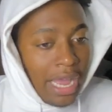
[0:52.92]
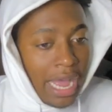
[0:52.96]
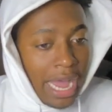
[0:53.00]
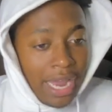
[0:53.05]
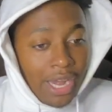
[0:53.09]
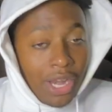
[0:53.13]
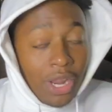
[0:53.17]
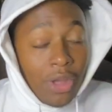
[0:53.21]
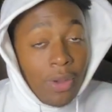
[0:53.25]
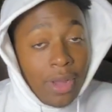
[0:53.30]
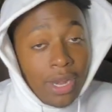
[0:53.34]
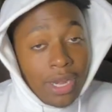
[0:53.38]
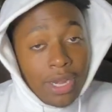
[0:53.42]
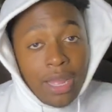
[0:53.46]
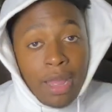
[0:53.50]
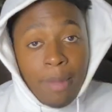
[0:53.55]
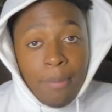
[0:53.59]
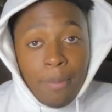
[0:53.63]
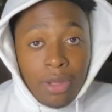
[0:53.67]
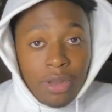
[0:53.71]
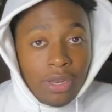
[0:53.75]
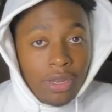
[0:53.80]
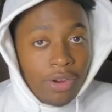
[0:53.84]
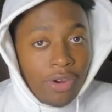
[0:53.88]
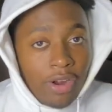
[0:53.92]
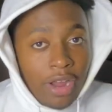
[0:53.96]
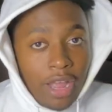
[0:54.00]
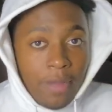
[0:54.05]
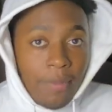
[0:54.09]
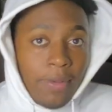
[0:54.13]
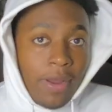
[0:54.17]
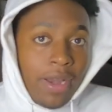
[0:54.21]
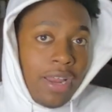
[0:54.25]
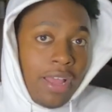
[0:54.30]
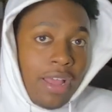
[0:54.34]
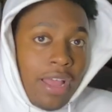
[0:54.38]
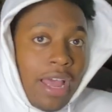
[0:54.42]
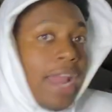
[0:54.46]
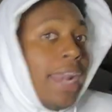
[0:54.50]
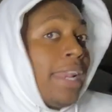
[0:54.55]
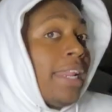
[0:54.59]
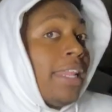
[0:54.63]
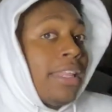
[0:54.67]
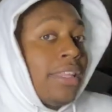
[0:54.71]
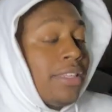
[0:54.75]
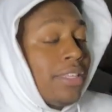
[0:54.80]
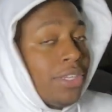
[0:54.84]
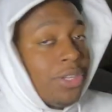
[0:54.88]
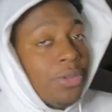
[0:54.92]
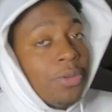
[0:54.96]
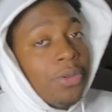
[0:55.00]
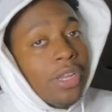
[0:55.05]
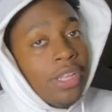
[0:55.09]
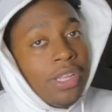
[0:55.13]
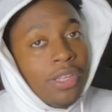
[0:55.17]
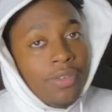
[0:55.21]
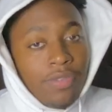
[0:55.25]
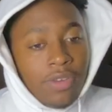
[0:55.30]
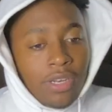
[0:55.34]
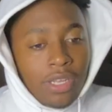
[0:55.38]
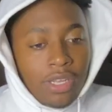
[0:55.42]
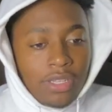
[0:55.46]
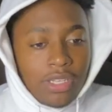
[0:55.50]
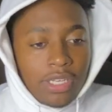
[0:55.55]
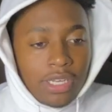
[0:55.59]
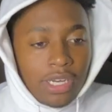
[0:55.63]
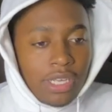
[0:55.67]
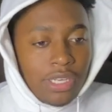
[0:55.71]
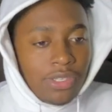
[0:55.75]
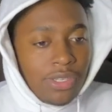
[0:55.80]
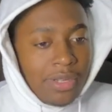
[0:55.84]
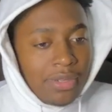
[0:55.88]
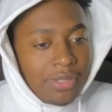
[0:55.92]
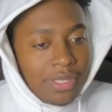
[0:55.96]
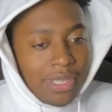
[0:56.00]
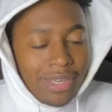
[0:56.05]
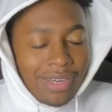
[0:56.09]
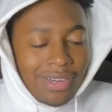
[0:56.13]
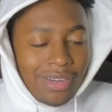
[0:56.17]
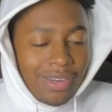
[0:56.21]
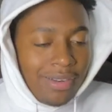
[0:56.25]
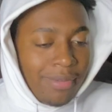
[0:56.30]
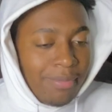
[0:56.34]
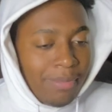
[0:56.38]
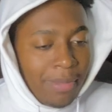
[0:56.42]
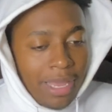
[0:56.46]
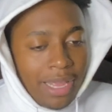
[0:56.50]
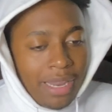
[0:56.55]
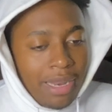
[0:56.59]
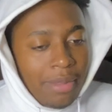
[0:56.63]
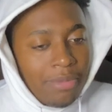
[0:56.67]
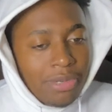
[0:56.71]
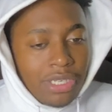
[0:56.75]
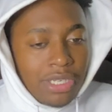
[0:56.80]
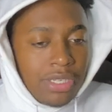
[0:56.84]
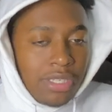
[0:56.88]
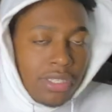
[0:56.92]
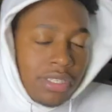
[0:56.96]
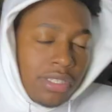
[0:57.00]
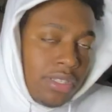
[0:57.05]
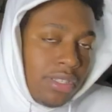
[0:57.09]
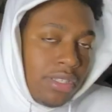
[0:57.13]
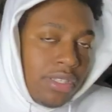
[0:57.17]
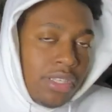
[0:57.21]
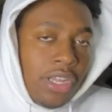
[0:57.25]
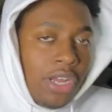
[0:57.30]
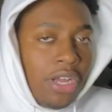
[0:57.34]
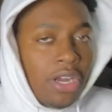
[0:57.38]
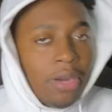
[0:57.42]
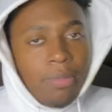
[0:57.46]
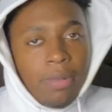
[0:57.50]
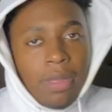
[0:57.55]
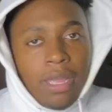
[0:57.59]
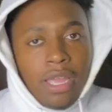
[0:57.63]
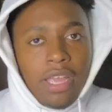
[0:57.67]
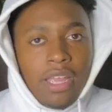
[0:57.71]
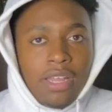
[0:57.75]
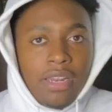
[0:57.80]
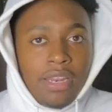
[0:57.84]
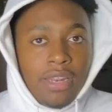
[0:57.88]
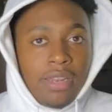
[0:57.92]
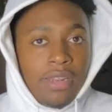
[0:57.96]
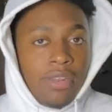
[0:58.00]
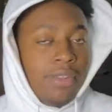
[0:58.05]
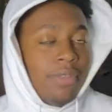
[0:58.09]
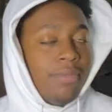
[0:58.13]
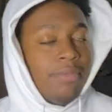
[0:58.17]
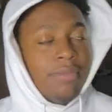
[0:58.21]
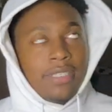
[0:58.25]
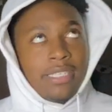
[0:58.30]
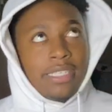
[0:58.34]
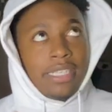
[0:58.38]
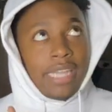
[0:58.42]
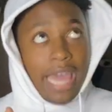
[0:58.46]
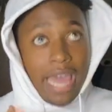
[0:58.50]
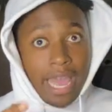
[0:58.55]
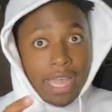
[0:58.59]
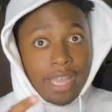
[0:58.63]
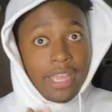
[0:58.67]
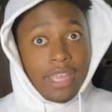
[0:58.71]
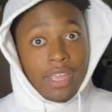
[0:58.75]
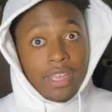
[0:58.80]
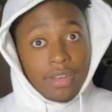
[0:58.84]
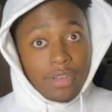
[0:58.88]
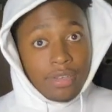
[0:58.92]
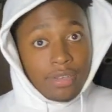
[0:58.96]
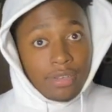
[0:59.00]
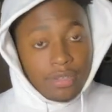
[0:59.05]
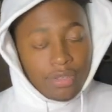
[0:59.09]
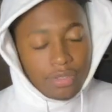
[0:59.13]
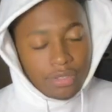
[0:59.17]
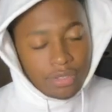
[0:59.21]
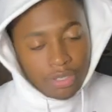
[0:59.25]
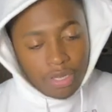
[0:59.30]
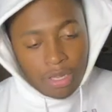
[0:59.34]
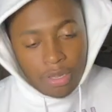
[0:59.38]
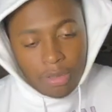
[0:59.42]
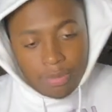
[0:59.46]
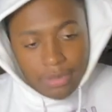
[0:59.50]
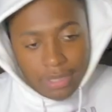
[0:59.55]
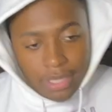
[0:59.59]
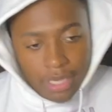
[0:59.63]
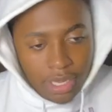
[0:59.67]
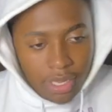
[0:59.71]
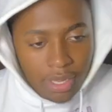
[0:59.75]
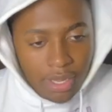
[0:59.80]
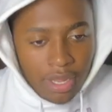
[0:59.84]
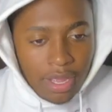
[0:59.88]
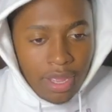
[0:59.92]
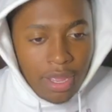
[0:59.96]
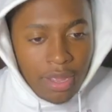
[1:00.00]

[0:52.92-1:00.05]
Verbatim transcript: I know I, am on the ground right now. I needed to do another video today. So I was like, man, let me just go to bed. Slacking, you know what I'm saying?